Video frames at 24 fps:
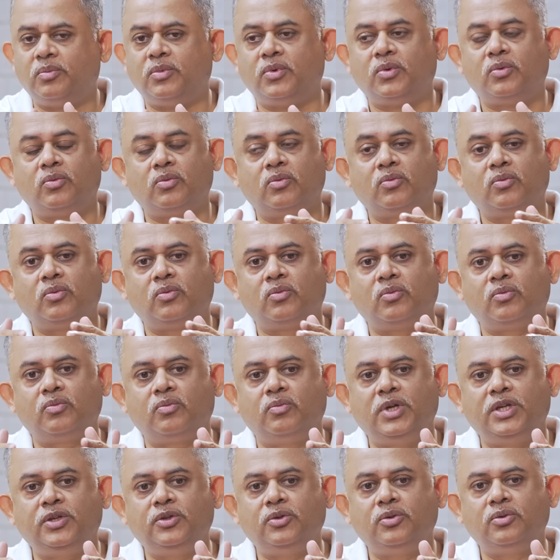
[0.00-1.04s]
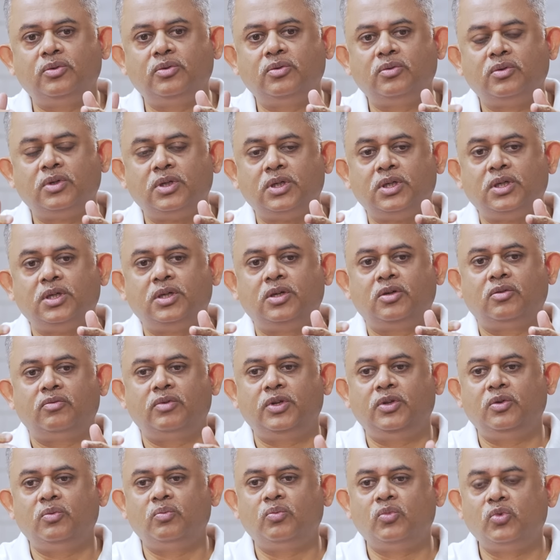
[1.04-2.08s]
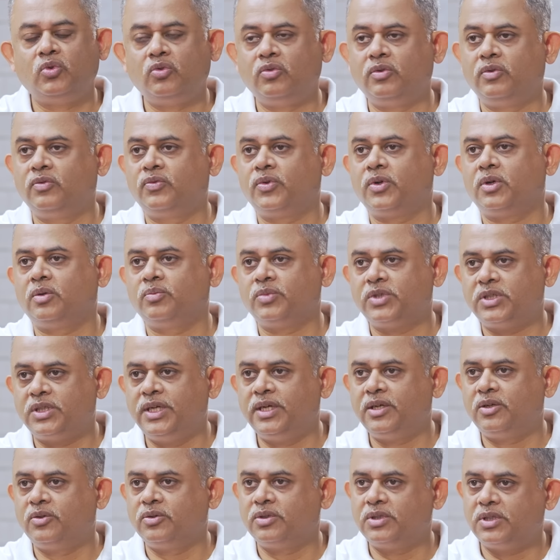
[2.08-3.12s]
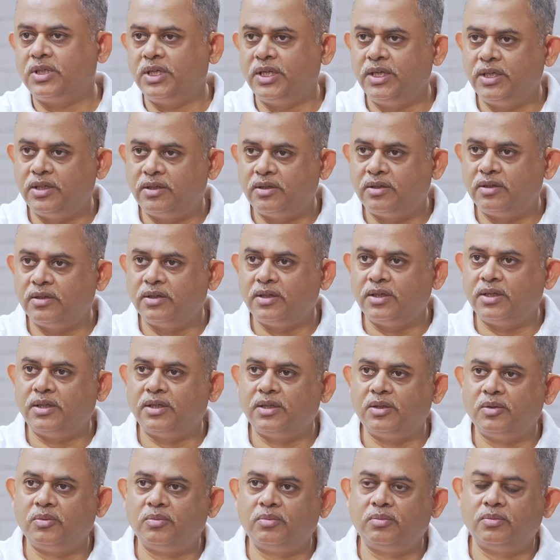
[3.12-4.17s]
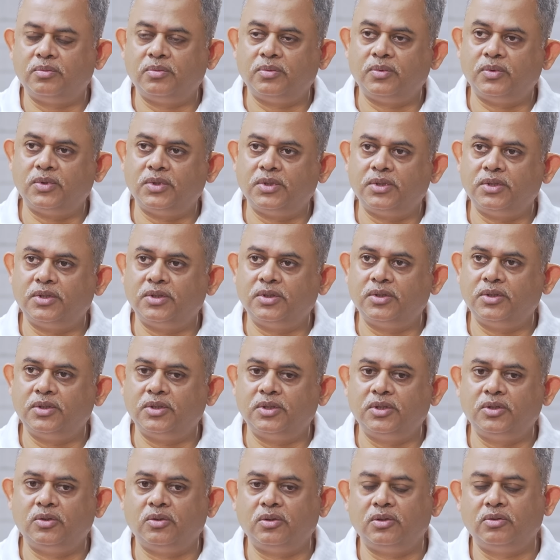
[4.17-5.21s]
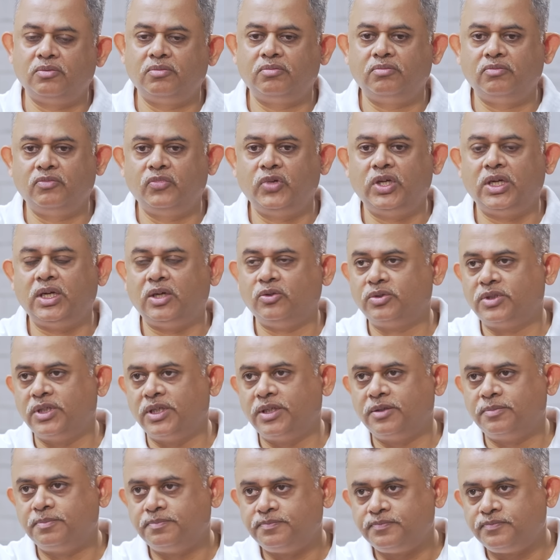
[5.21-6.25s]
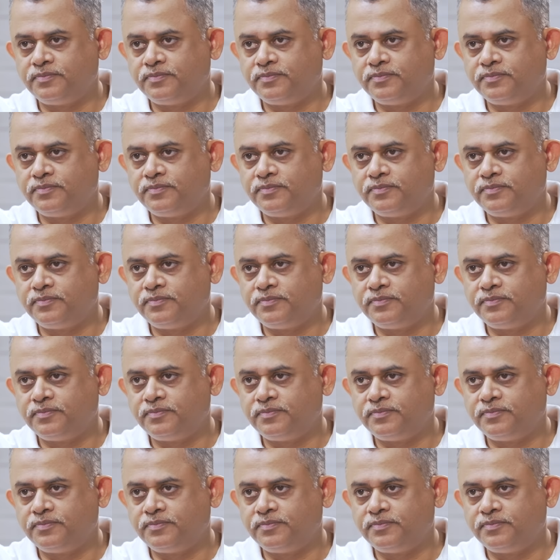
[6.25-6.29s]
When you moved from state to state, the warehousing,